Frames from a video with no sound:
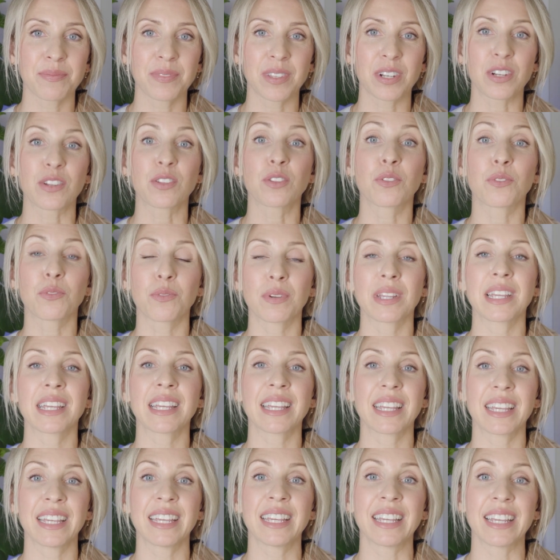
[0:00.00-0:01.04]
There are three
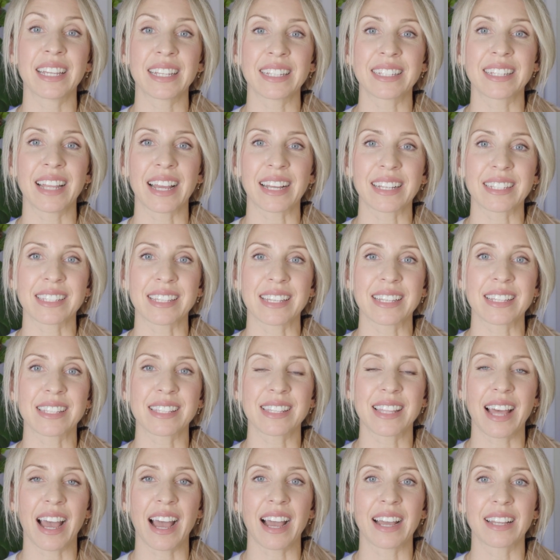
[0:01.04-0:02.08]
key indexes
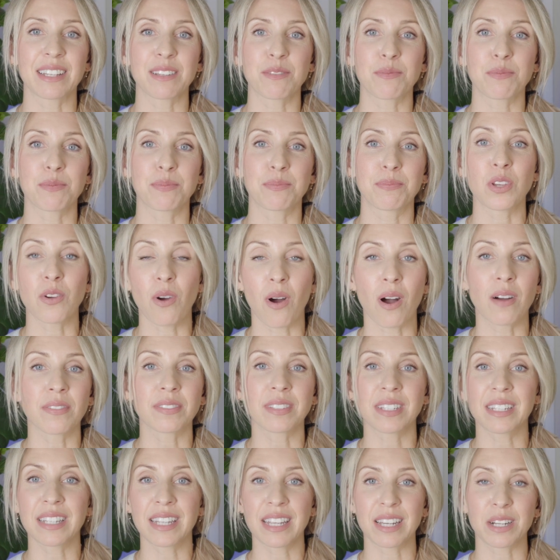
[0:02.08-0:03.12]
that you
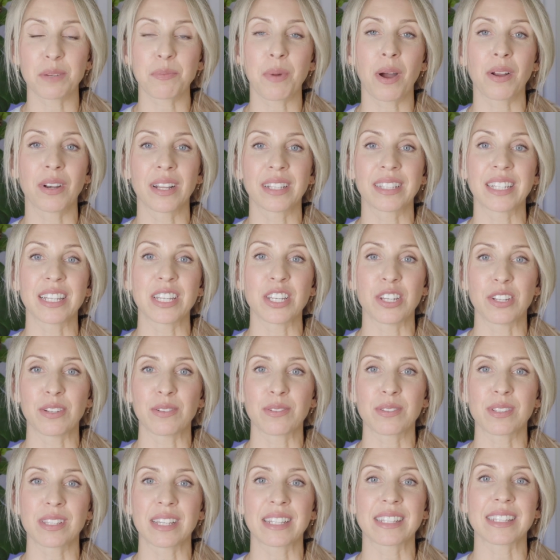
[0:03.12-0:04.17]
often hear about in the
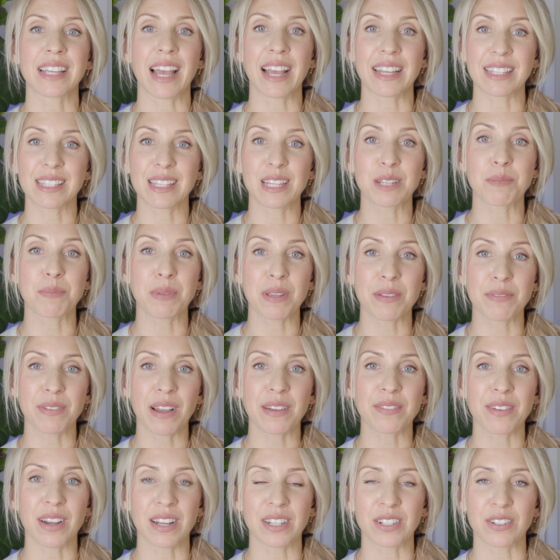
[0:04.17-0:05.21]
news. It's S&P
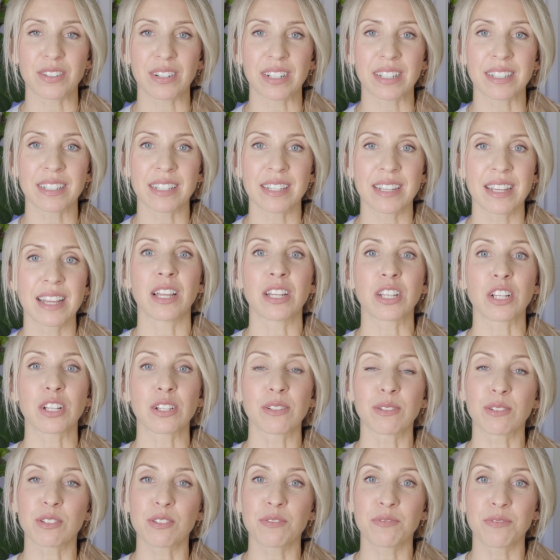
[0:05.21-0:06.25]
500,
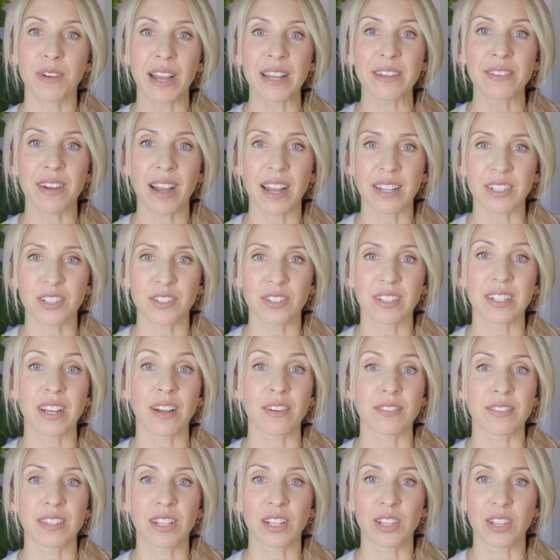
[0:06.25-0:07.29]
includes 500
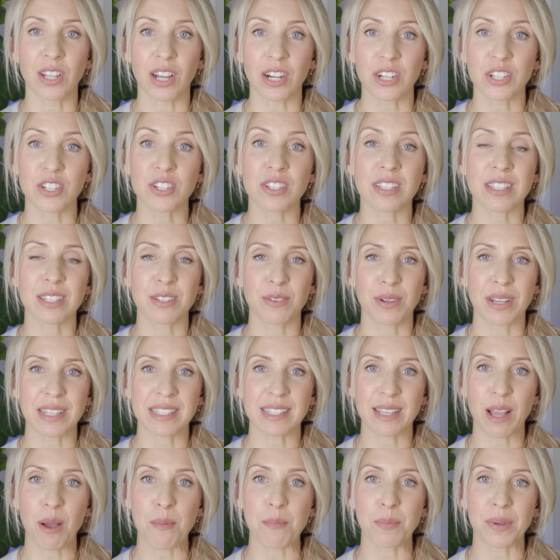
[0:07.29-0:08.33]
of the largest US
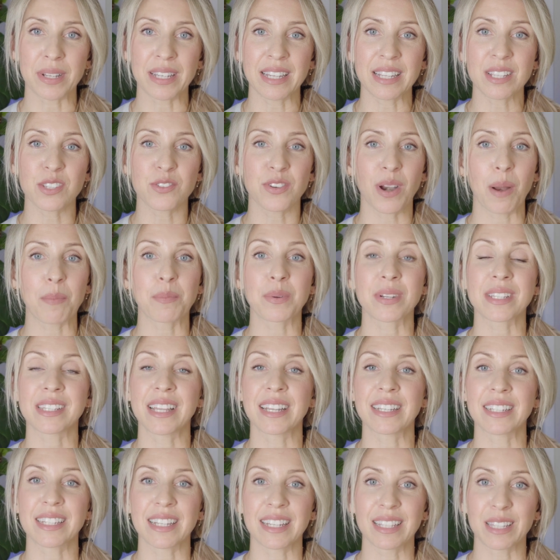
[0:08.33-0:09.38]
companies
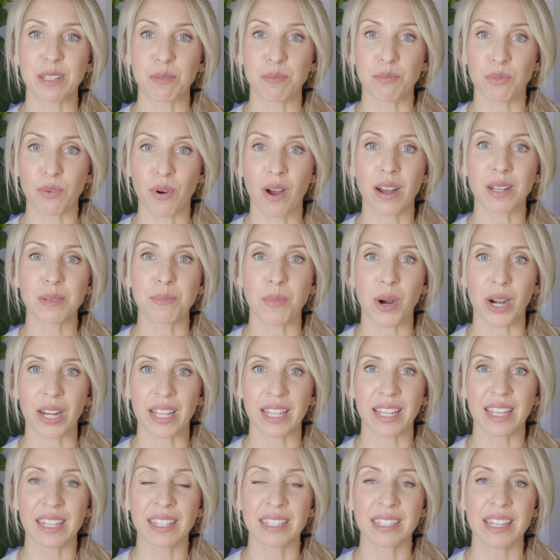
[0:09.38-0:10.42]
representing the broad
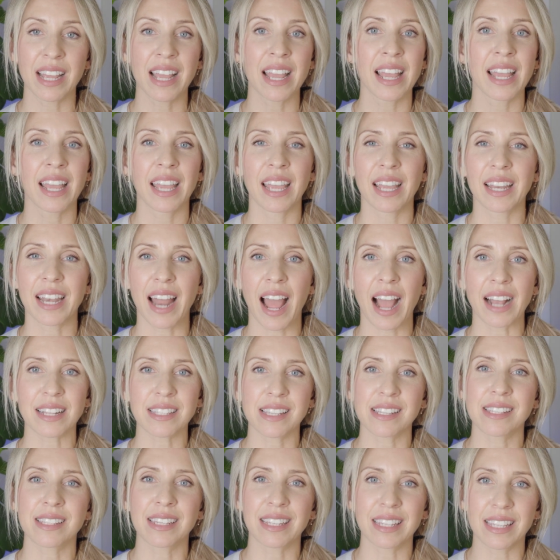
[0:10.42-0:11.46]
market, and acts
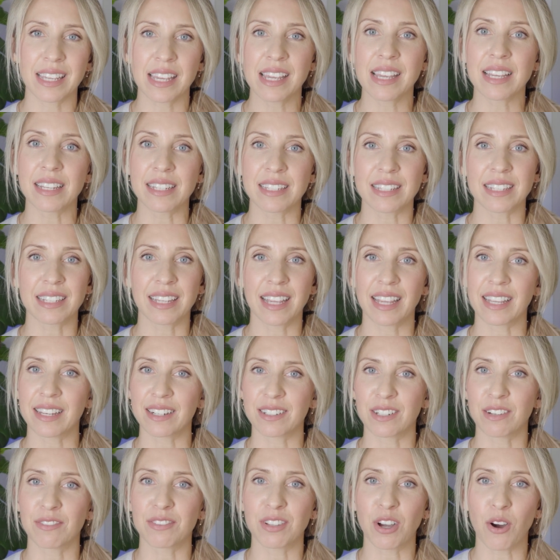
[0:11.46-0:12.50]
as a key
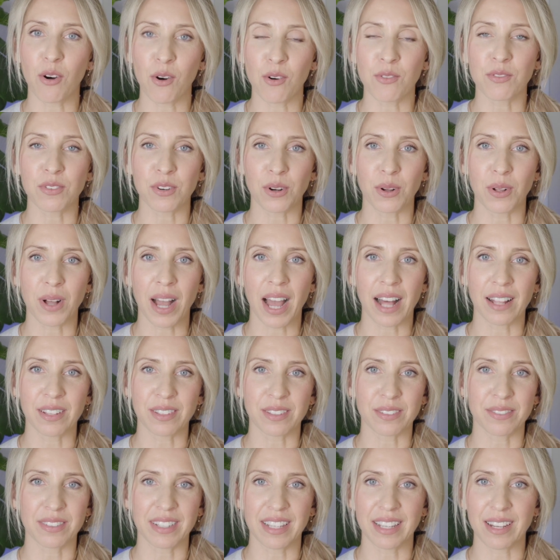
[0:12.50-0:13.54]
indicator of the overall health
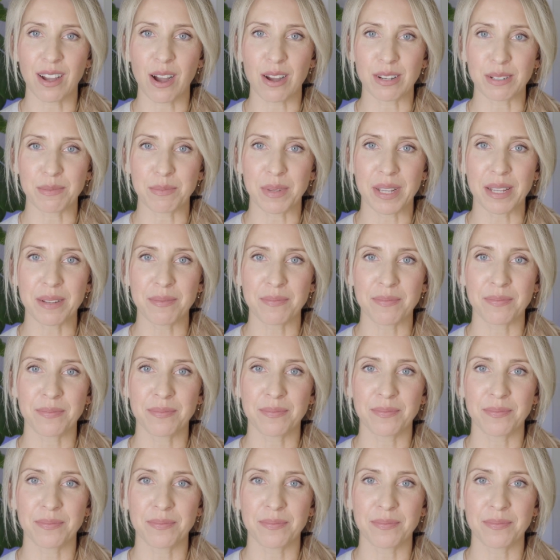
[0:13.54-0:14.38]
of the economy.